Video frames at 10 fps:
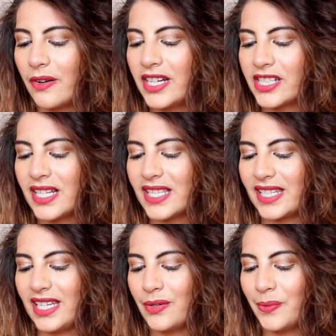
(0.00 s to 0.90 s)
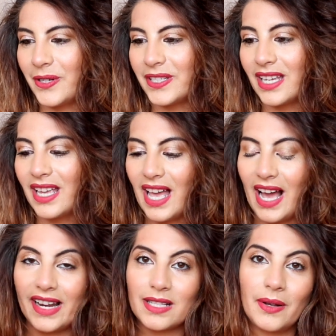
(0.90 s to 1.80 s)
orange and cedar wood,
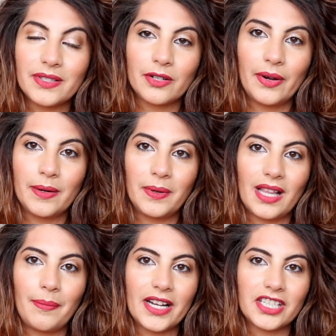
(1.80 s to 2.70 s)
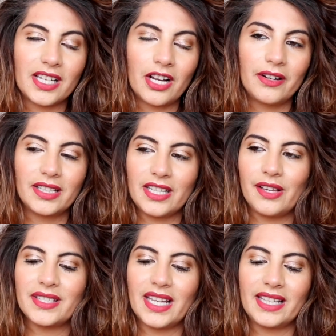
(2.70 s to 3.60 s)
and it smells incredible. I'm actually currently
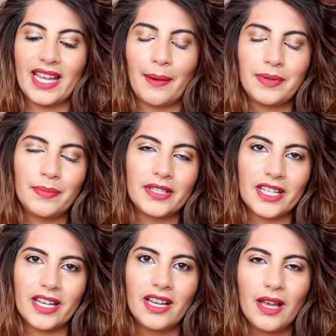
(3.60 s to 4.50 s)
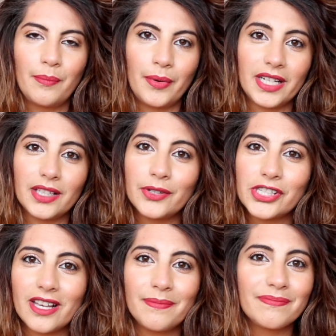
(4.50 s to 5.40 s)
using the Happy Buddha body
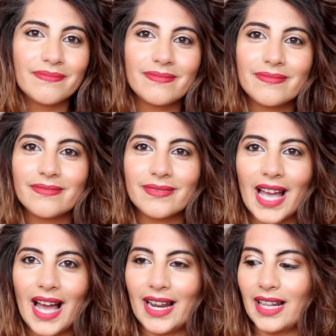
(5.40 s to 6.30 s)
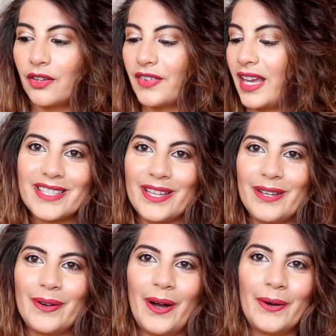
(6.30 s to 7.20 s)
lotion, and I love it,
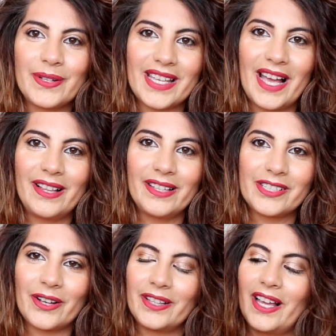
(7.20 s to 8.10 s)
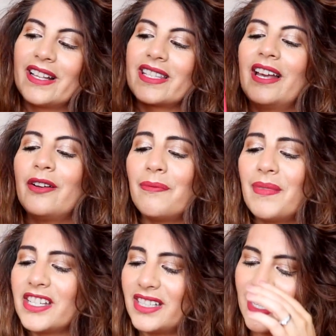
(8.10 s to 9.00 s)
to Hotel Chocolat. I know I've
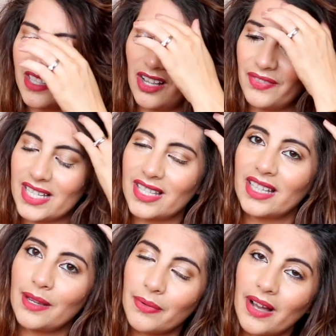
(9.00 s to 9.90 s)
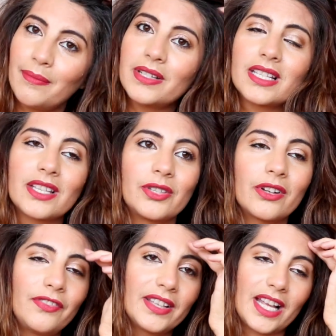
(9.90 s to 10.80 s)
mentioned these a lot recently, but I'm just a
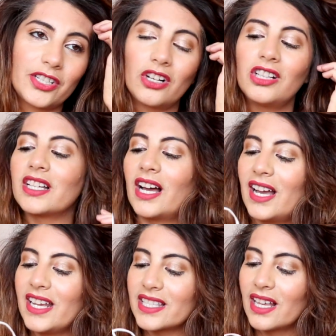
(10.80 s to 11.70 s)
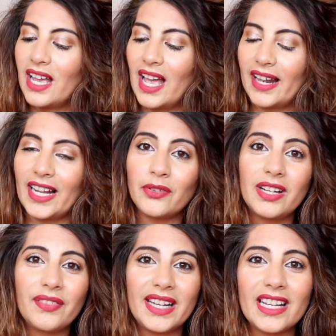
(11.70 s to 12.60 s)
sucker for their chocolate, guys. And I
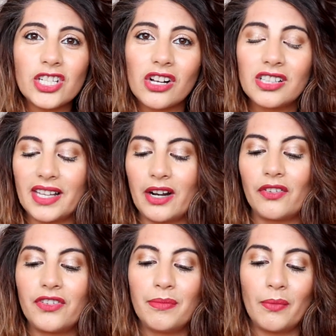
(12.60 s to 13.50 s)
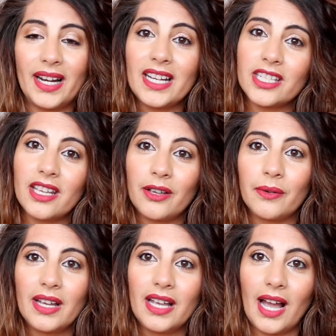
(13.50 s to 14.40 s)
don't even eat chocolate that often, but when I
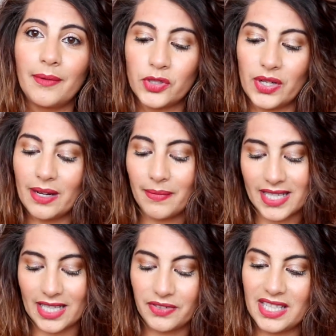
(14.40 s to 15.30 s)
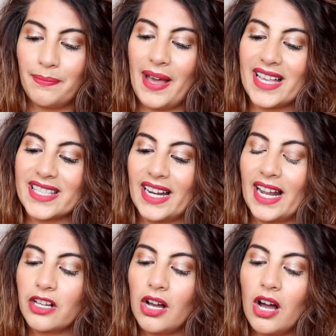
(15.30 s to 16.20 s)
do, I'm treating myself to the best. And
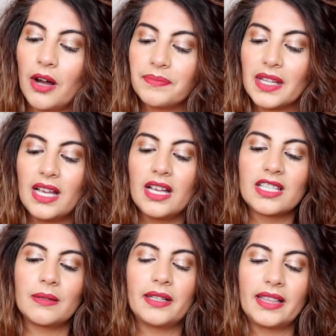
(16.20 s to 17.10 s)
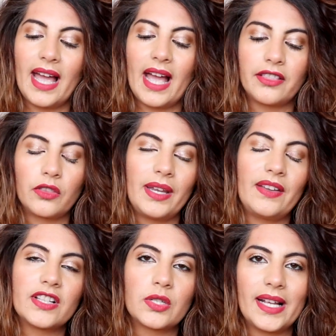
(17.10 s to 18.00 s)
I got some of their
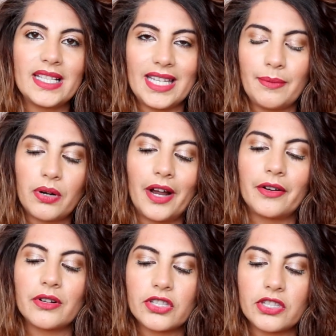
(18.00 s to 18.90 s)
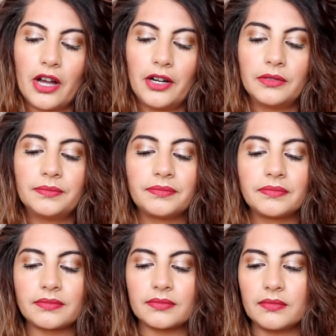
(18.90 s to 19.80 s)
three for twenty products. So
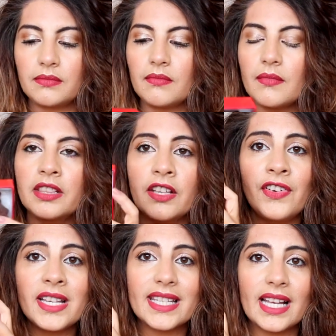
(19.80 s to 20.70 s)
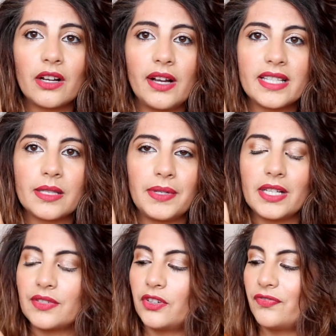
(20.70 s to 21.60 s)
the first thing I got is this
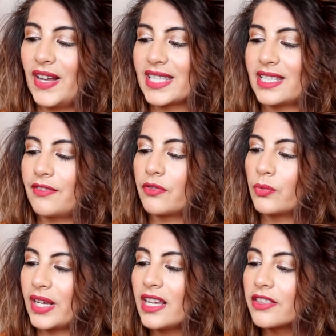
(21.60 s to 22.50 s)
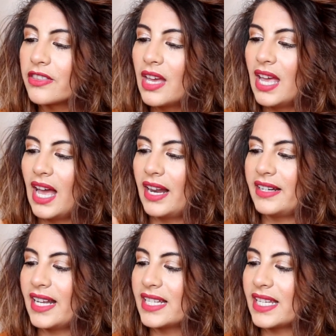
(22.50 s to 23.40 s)
beautiful festive wreath,
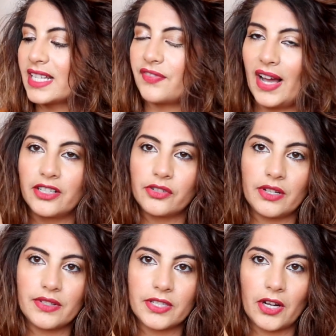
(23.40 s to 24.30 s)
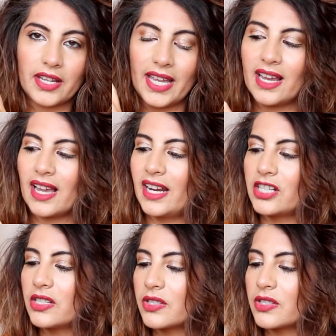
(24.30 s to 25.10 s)
and this is for Andrew's stocking, and it's